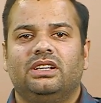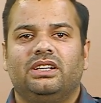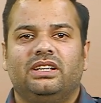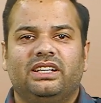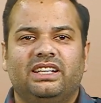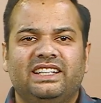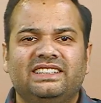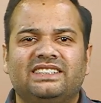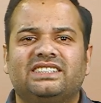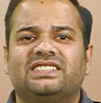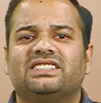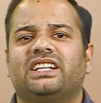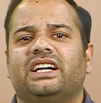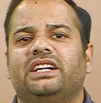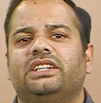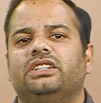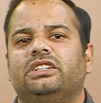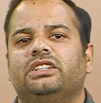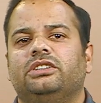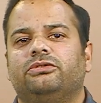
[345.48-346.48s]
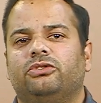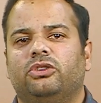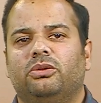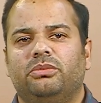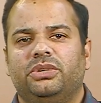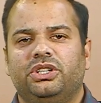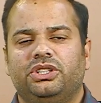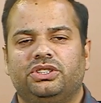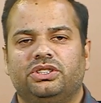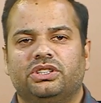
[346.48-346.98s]
insider
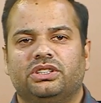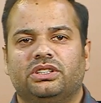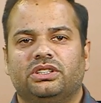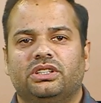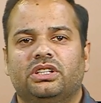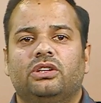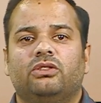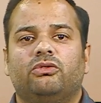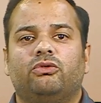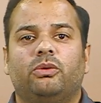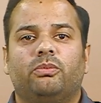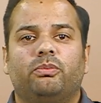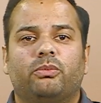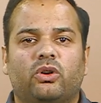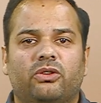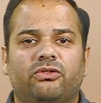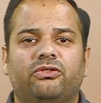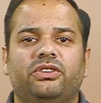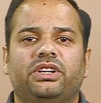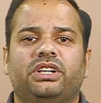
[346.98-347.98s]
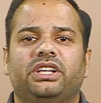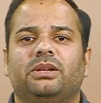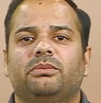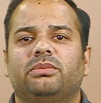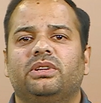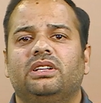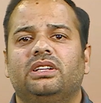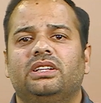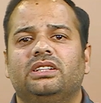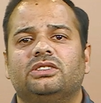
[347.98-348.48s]
information for
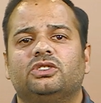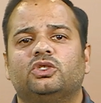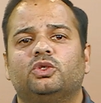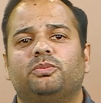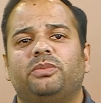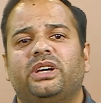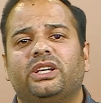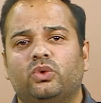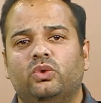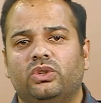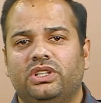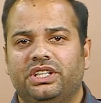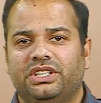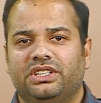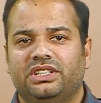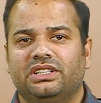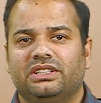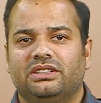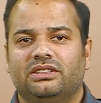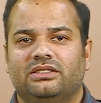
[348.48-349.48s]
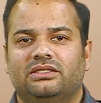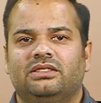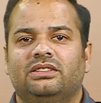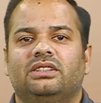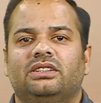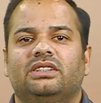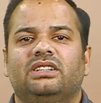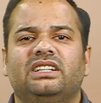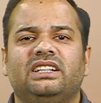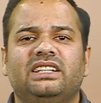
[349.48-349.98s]
profitable speculating
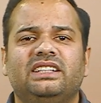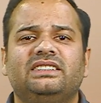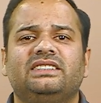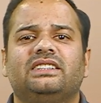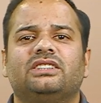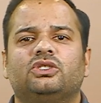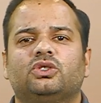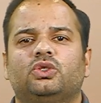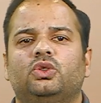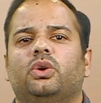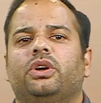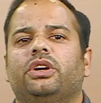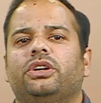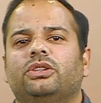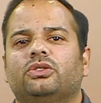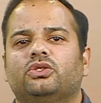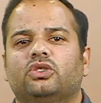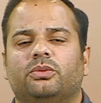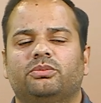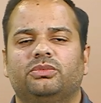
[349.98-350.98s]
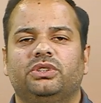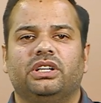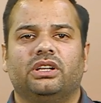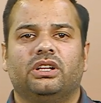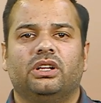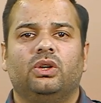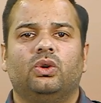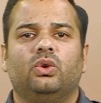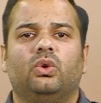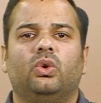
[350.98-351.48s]
in the securities of their
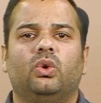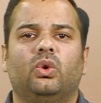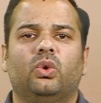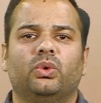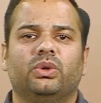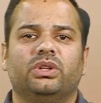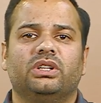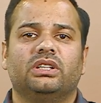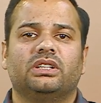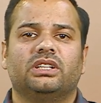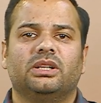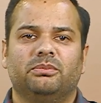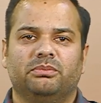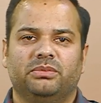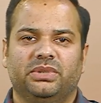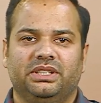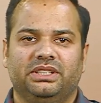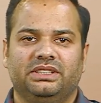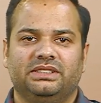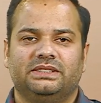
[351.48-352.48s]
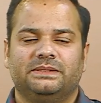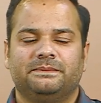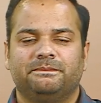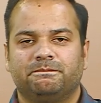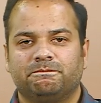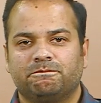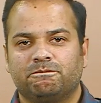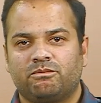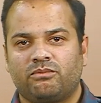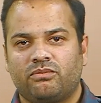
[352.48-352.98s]
own companies.
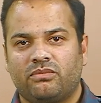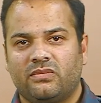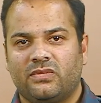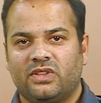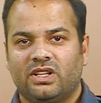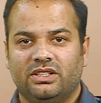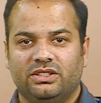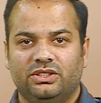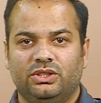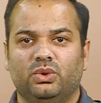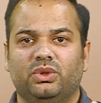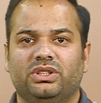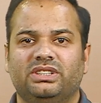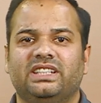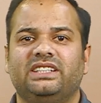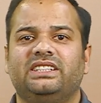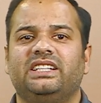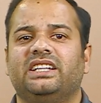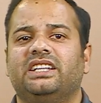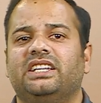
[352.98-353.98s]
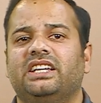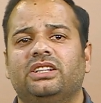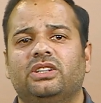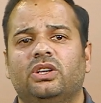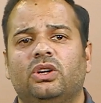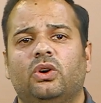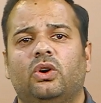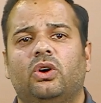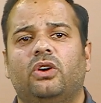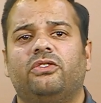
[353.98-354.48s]
During the decade
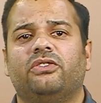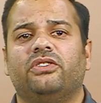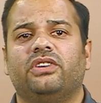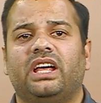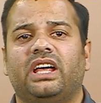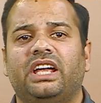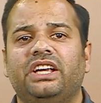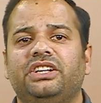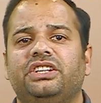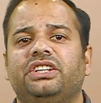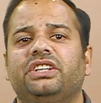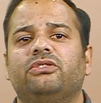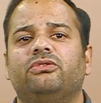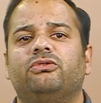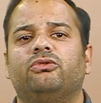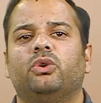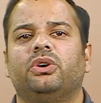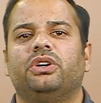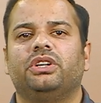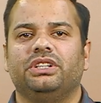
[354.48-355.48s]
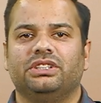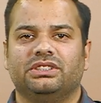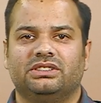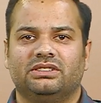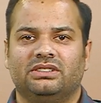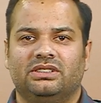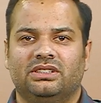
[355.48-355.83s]
of 1940s,